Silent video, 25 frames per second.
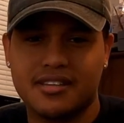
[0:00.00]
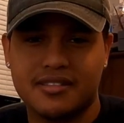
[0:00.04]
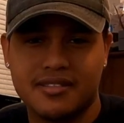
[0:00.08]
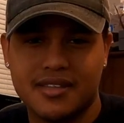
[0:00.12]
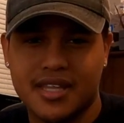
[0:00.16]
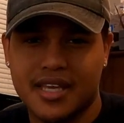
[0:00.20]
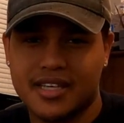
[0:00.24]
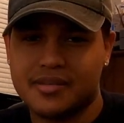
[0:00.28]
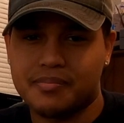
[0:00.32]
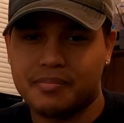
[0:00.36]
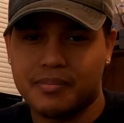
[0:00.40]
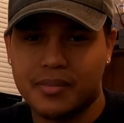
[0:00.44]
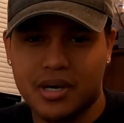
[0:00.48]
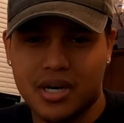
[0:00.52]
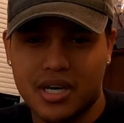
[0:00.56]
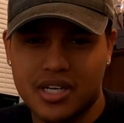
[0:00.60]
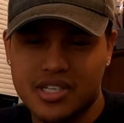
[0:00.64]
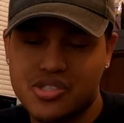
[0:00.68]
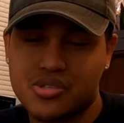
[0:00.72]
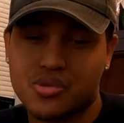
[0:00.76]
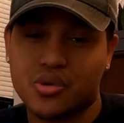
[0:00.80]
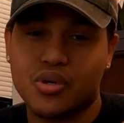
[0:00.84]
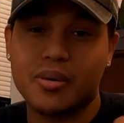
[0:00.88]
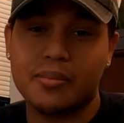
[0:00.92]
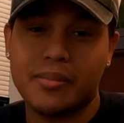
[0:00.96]
the
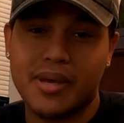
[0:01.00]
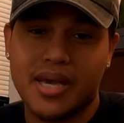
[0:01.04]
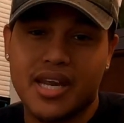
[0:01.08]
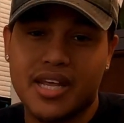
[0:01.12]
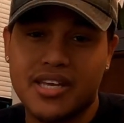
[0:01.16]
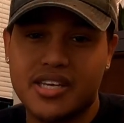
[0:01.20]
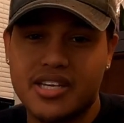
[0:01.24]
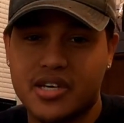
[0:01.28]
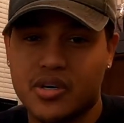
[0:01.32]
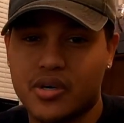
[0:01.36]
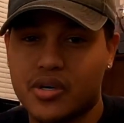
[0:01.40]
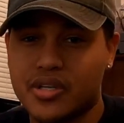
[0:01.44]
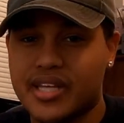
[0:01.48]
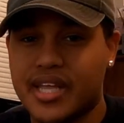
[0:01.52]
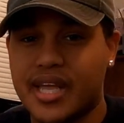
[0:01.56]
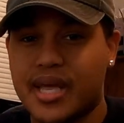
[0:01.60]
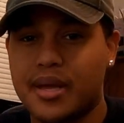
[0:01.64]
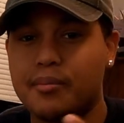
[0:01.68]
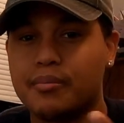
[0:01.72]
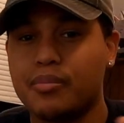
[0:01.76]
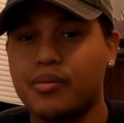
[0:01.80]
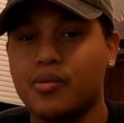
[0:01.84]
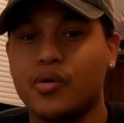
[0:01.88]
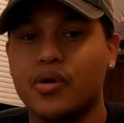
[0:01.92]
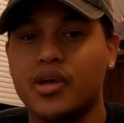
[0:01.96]
store manager or the
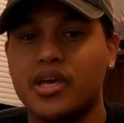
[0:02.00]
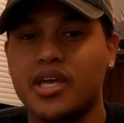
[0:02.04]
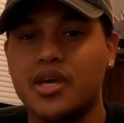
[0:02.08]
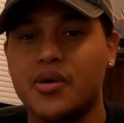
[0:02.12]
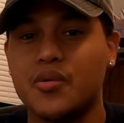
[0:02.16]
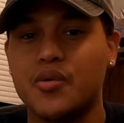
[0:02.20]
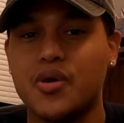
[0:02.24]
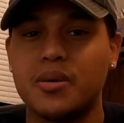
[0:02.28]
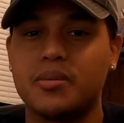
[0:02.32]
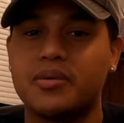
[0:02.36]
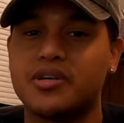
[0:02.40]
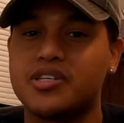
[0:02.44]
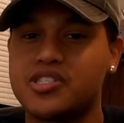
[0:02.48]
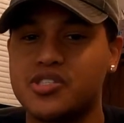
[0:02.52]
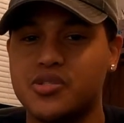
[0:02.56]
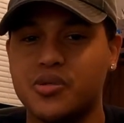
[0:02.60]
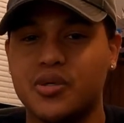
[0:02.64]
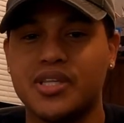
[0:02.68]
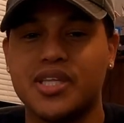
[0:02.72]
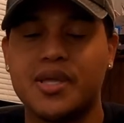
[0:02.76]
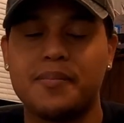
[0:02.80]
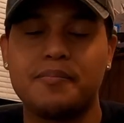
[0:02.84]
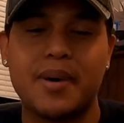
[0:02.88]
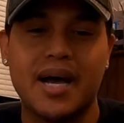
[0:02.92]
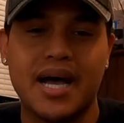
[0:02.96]
employee, whoever is
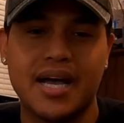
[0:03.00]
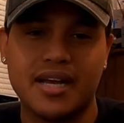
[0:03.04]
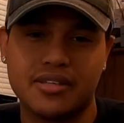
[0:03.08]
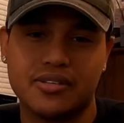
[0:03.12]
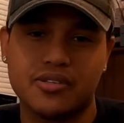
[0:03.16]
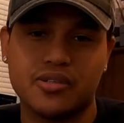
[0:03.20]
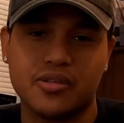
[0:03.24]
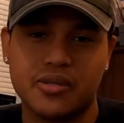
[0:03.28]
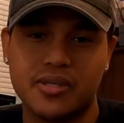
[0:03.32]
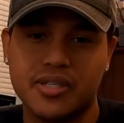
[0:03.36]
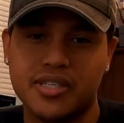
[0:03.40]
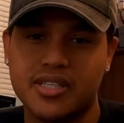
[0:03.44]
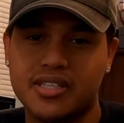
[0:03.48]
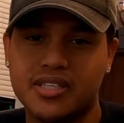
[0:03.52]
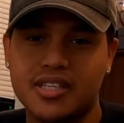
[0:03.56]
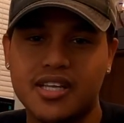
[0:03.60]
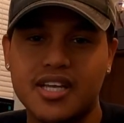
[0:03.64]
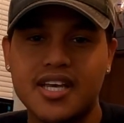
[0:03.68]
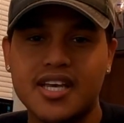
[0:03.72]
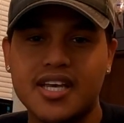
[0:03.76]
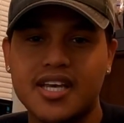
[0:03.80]
doing the backdooring,